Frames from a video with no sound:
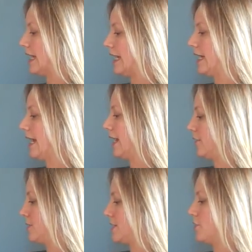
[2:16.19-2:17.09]

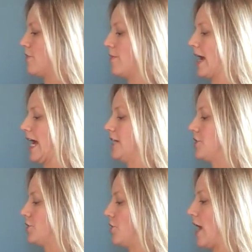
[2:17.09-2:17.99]
Inhale into the rib
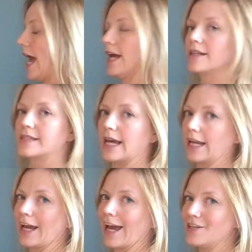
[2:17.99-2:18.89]
cage. As you exhale,
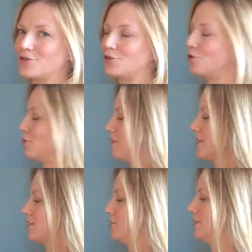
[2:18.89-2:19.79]
engage your core
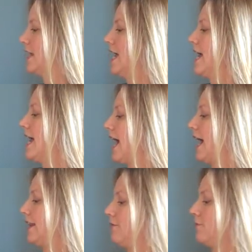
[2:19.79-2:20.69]
muscles,
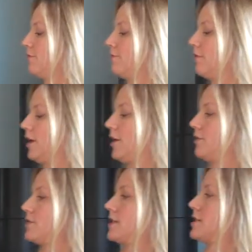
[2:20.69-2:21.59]
and then
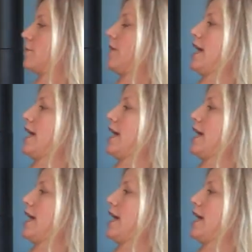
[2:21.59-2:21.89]
float. So we're